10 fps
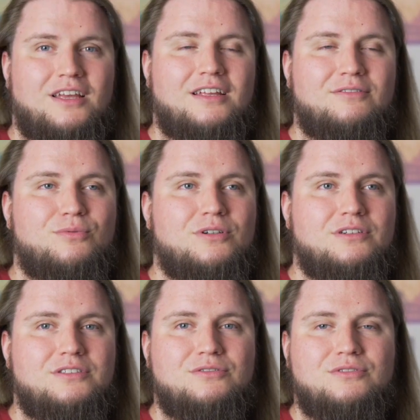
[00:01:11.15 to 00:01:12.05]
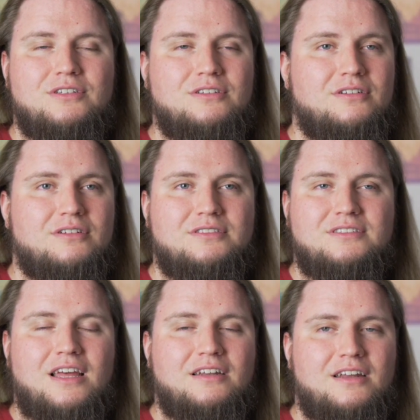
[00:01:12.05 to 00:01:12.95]
It will use the
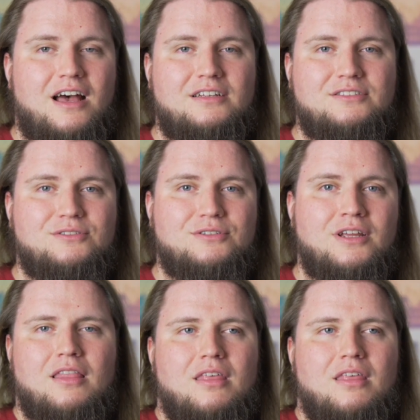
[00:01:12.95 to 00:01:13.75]
standard isort.